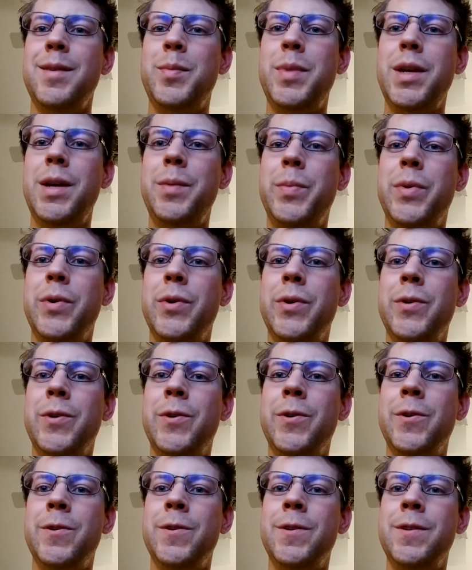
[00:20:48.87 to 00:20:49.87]

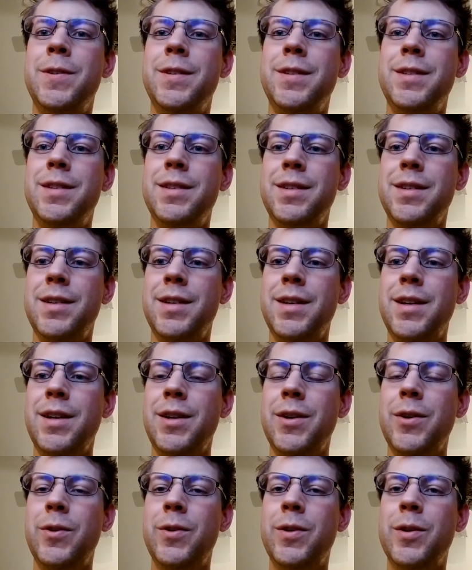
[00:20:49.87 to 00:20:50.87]
people
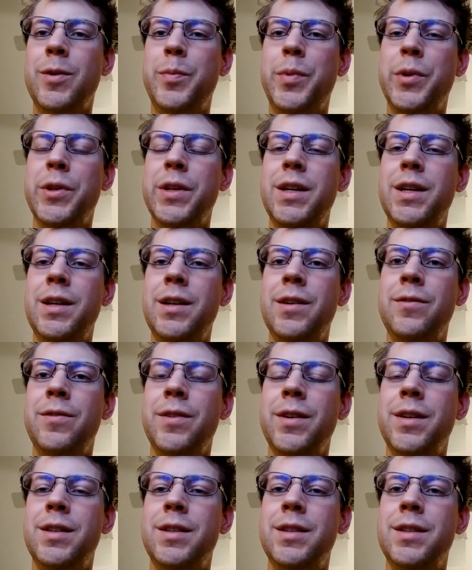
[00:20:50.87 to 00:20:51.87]
who don't
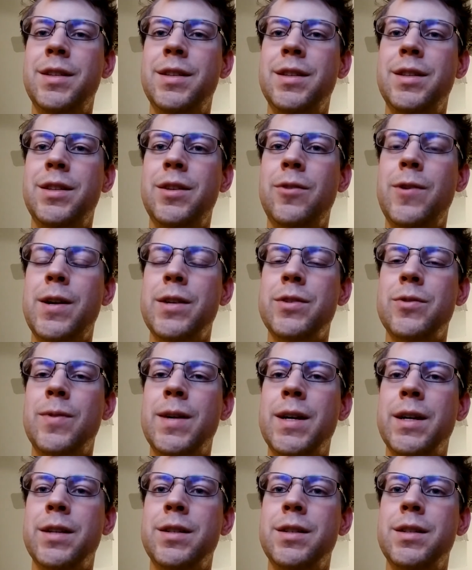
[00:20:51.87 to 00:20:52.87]
believe in the
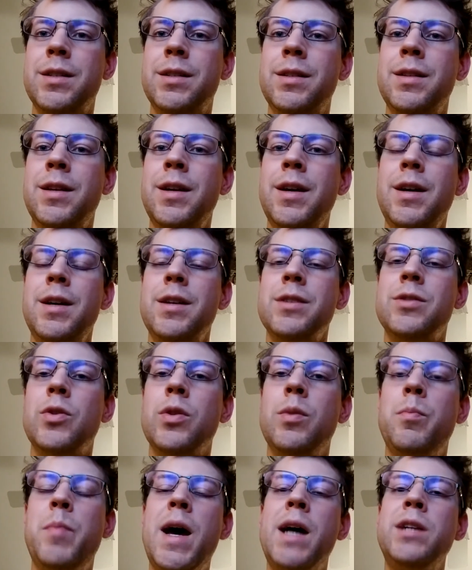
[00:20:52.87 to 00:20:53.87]
resurrection.
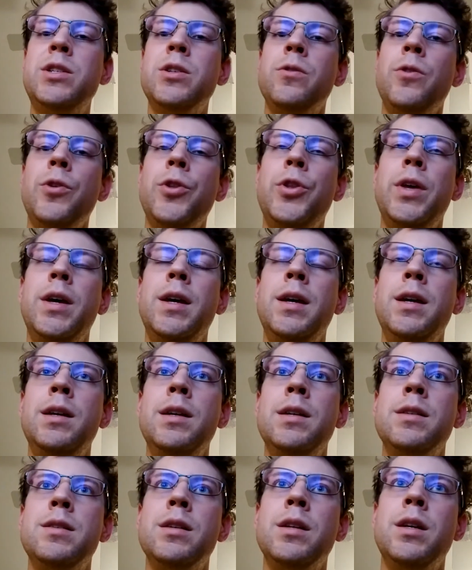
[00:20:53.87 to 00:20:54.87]
So the magical
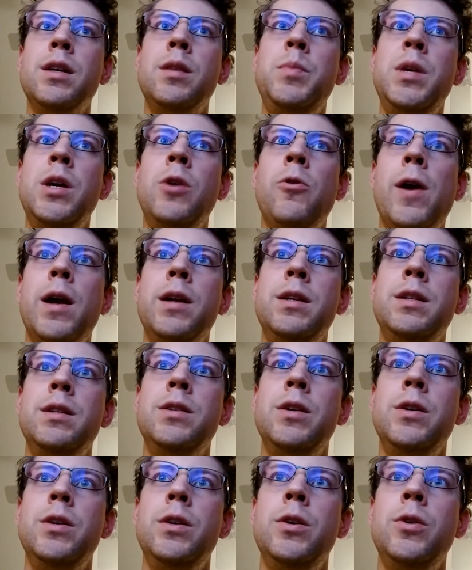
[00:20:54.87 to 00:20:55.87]
thing isn't going to be
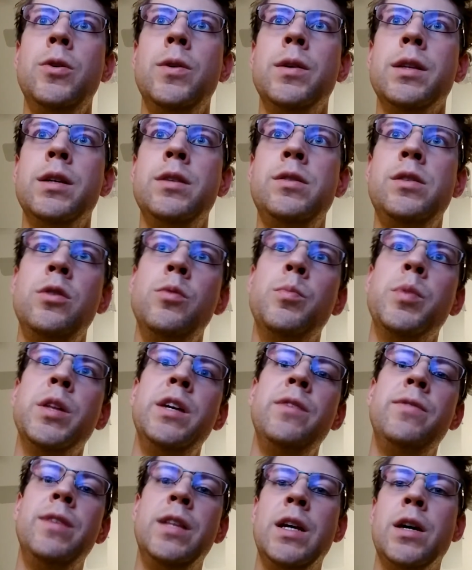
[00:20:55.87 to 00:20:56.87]
granted to you unless you
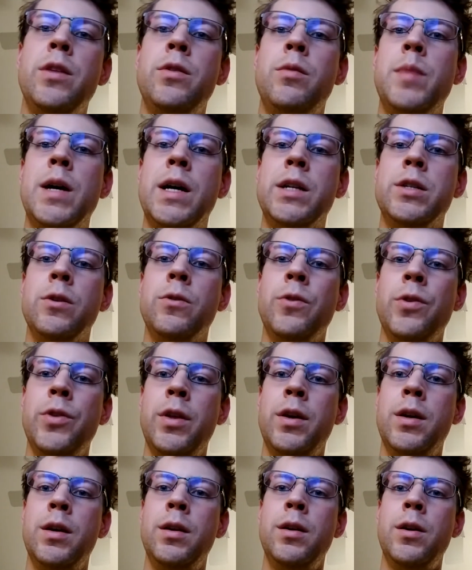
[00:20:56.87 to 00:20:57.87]
believe in the other magical
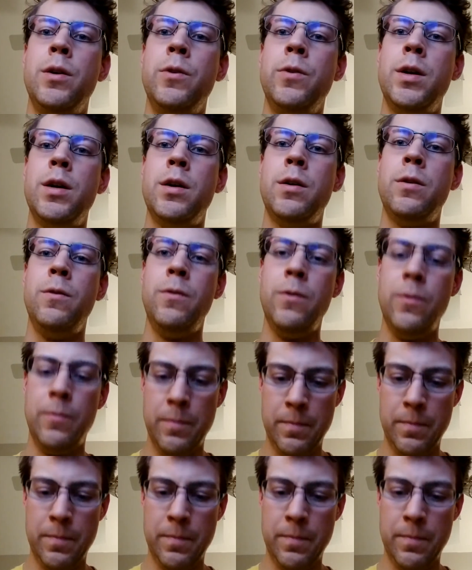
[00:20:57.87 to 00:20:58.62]
thing. Oh no.